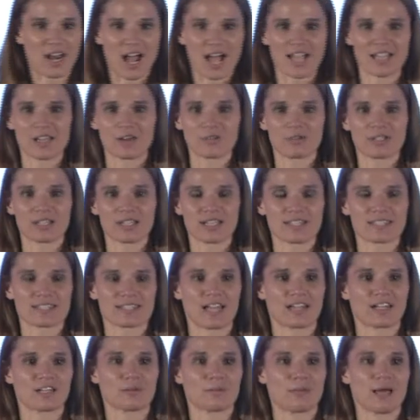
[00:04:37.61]
I get really
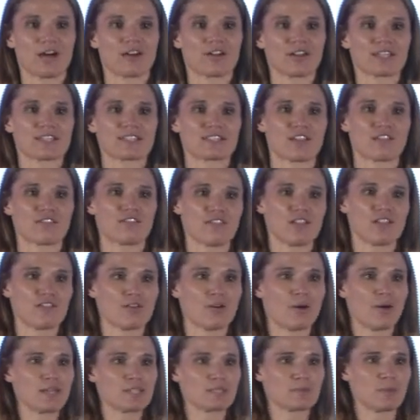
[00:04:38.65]
excited about is that
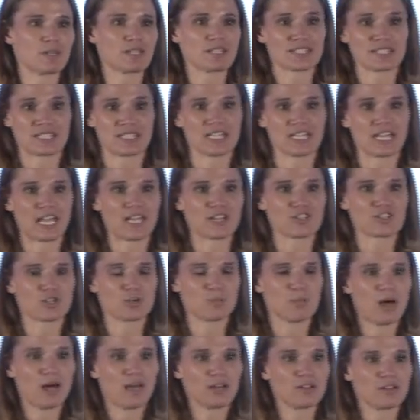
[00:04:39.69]
Vevo has been a syndication
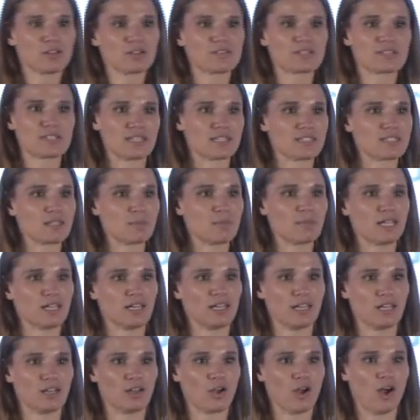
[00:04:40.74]
model since the
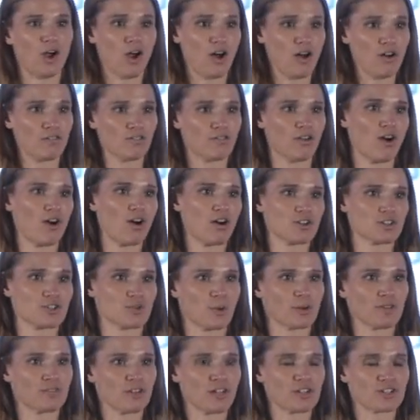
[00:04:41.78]
beginning of our
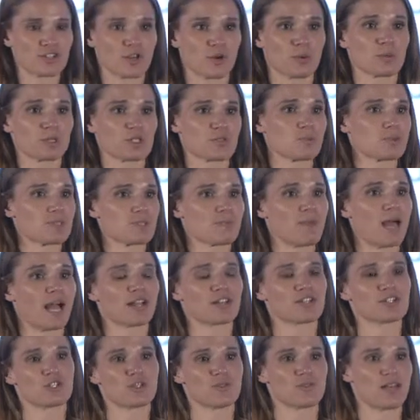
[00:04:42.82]
joint venture, which was back
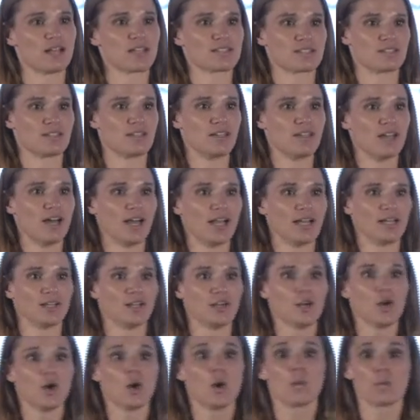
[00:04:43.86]
in 2009.
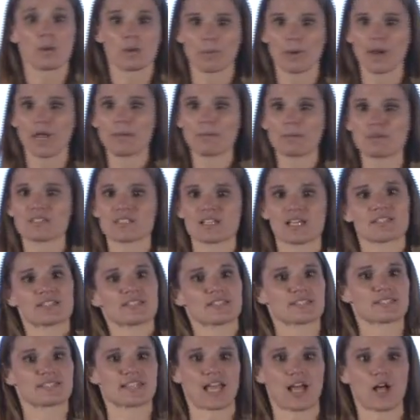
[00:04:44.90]
We were able to get to
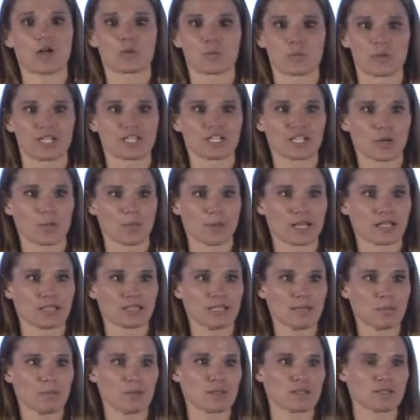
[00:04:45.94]
scale really
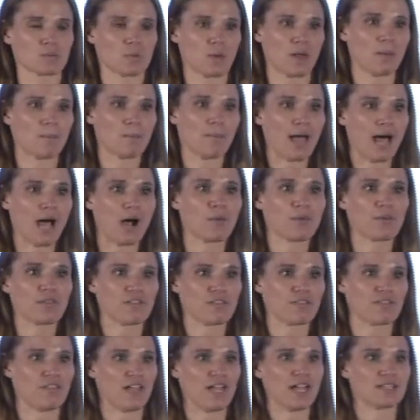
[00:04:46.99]
quickly because we empower the
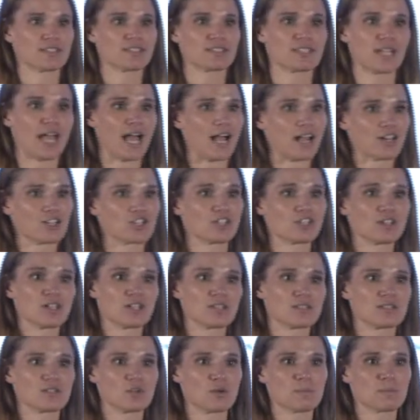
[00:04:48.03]
fans to actually
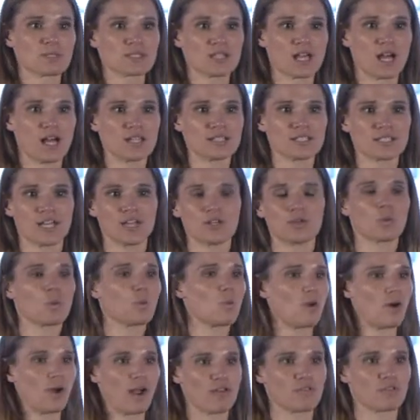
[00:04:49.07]
consume this content
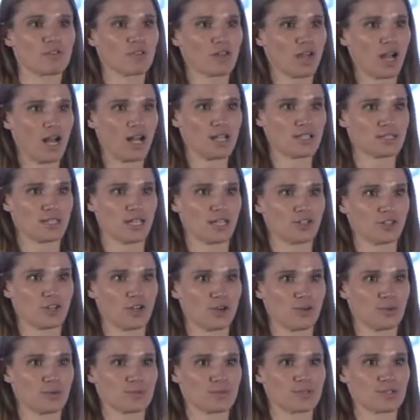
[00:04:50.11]
wherever the content
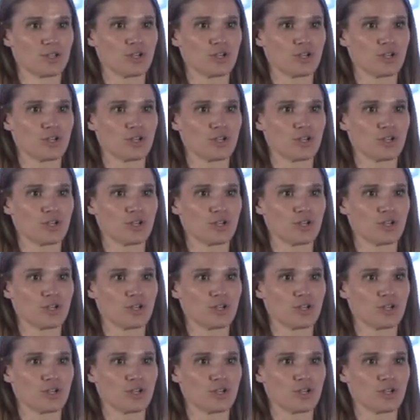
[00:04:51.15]
goes.